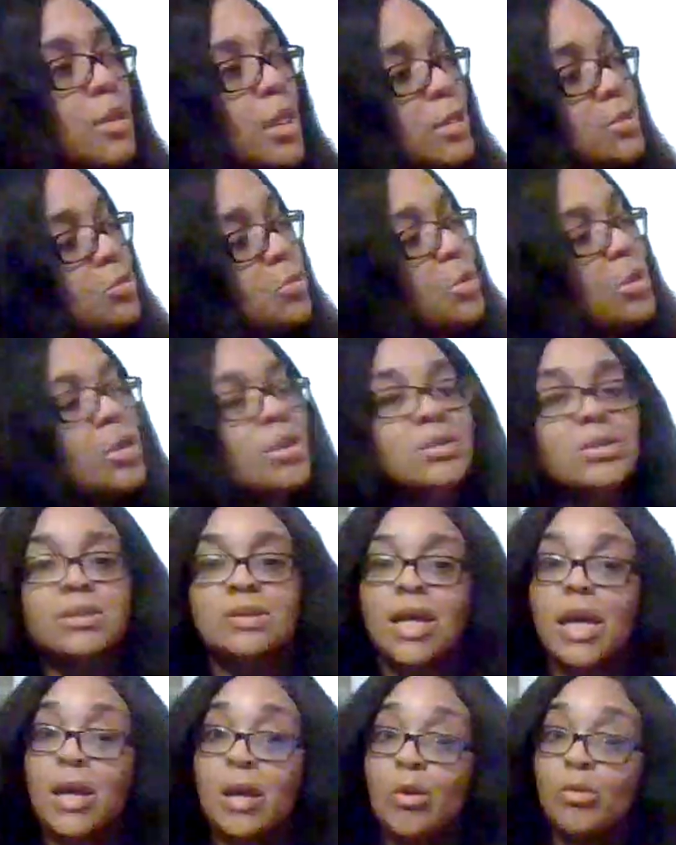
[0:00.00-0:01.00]
That's what us
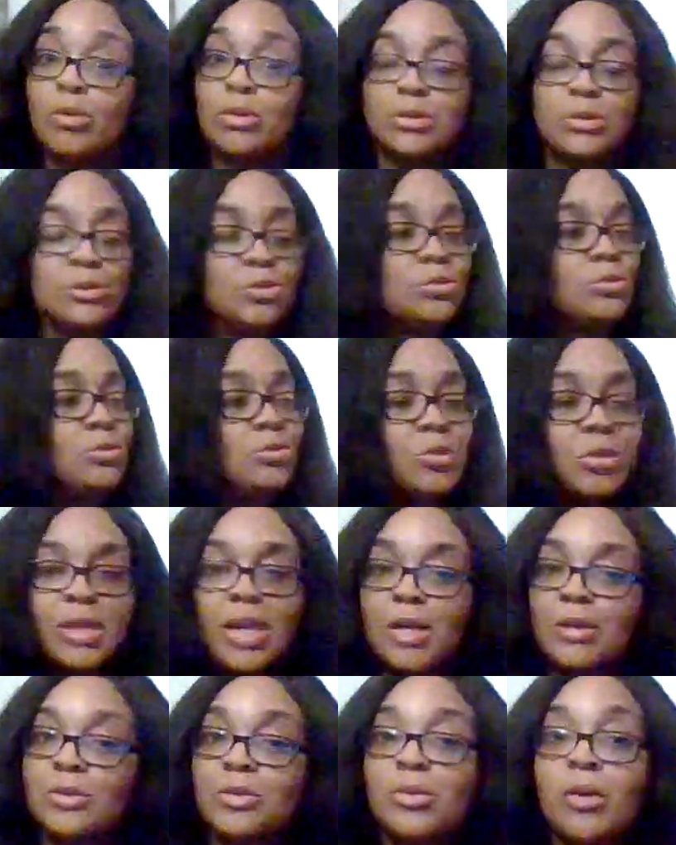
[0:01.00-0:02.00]
as Heyokas do. We
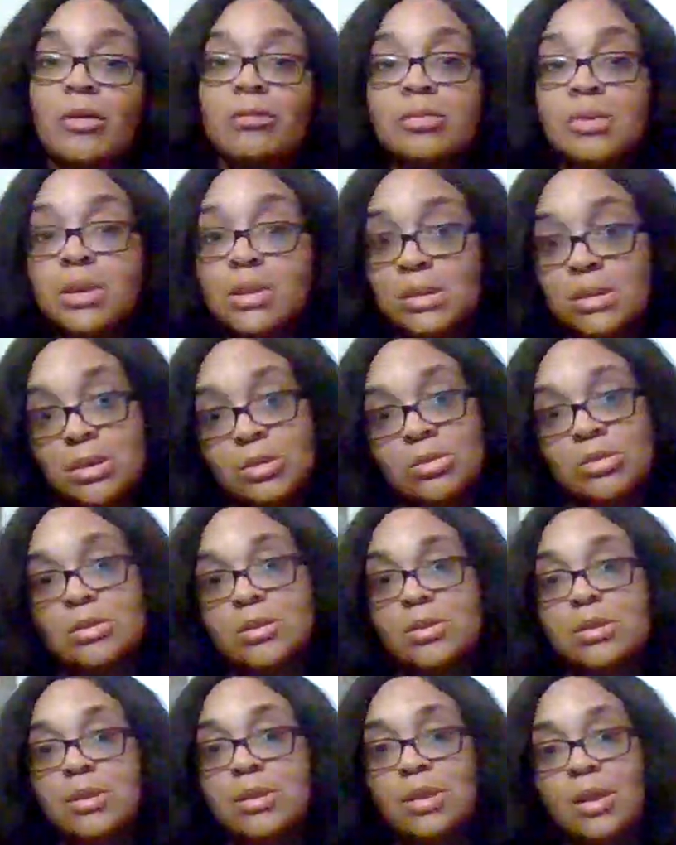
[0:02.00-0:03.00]
can't do everything seriously.